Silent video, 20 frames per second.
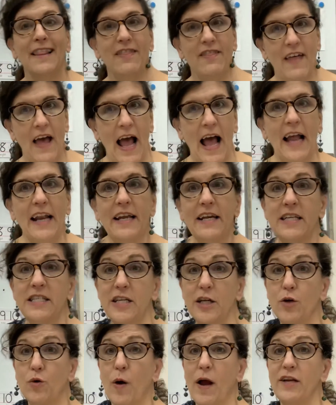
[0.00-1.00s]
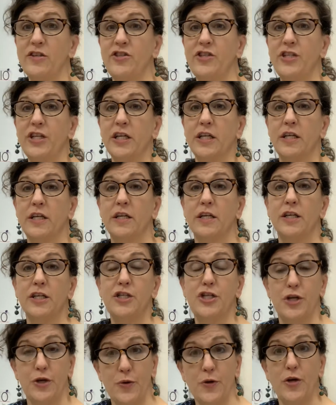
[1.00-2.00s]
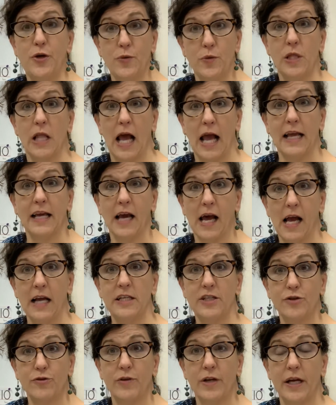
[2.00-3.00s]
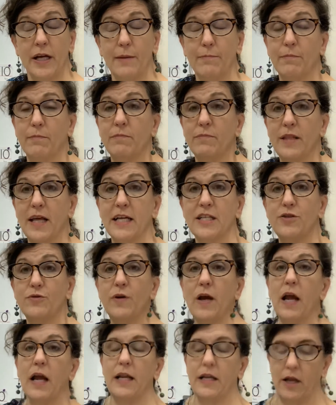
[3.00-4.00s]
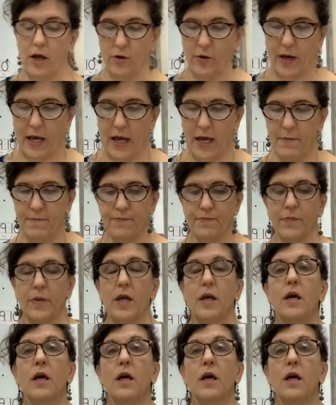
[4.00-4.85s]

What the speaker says: That is a question. Do you like ice cream? That's right, okay.